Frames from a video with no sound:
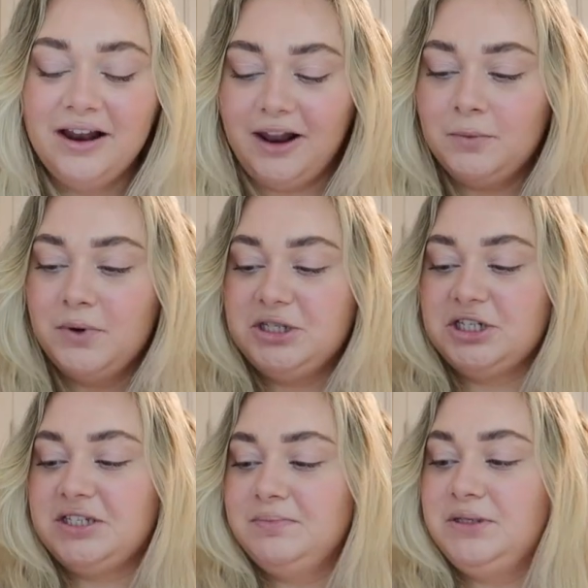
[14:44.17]
like with
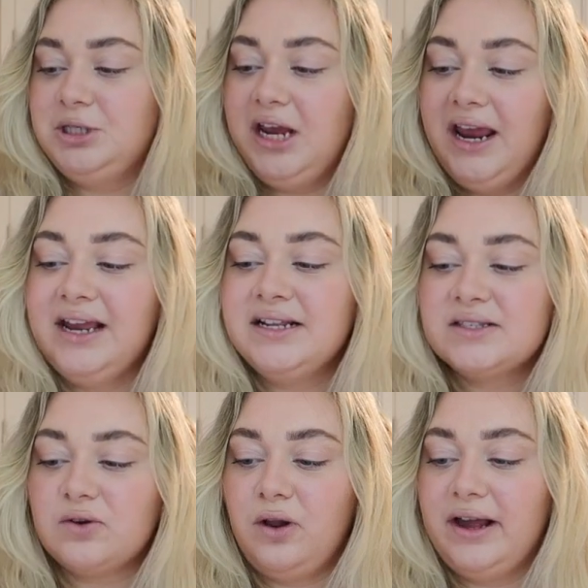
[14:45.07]
just some
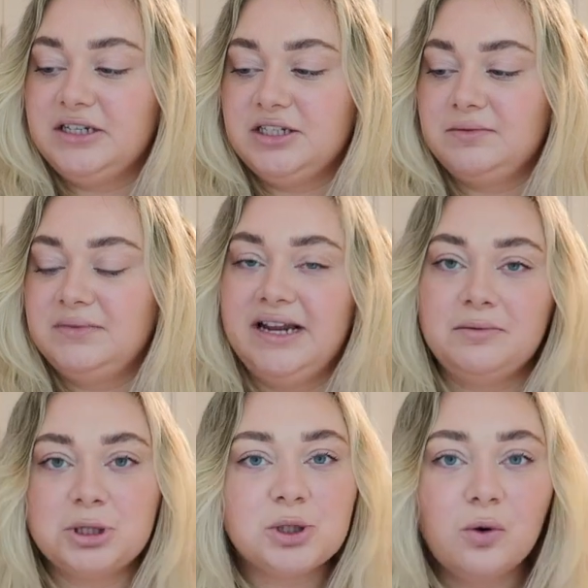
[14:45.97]
jeans or like just some
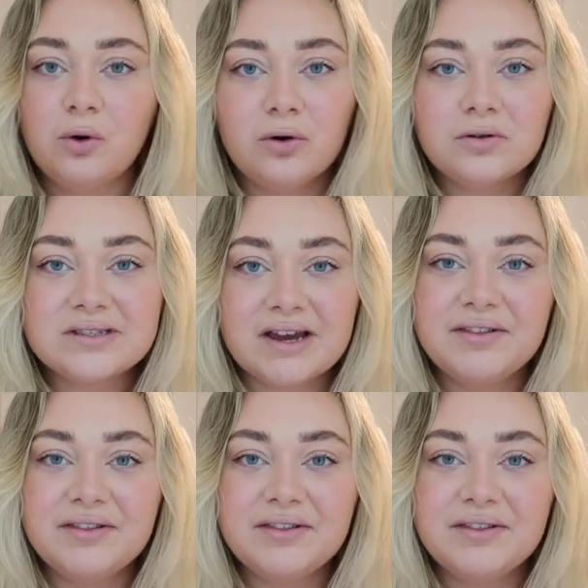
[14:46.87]
denim shorts.